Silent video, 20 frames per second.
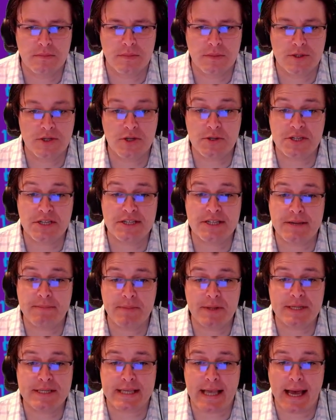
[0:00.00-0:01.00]
So it's as
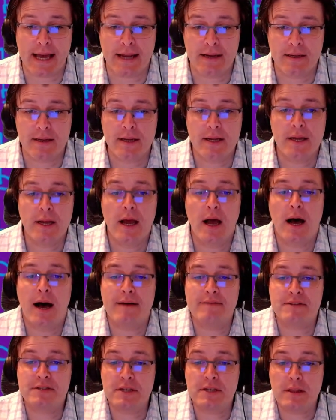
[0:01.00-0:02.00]
simple as that.
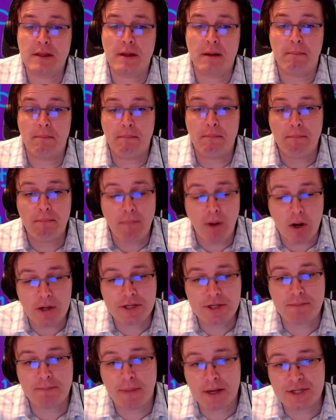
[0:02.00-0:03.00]
Obviously,
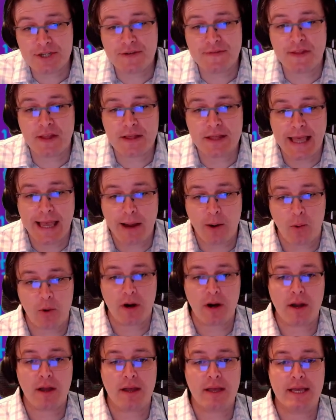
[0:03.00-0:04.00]
much of the
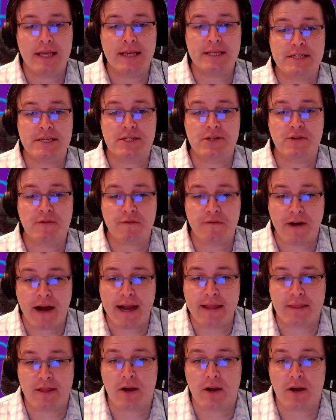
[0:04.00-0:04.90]
legwork is to find the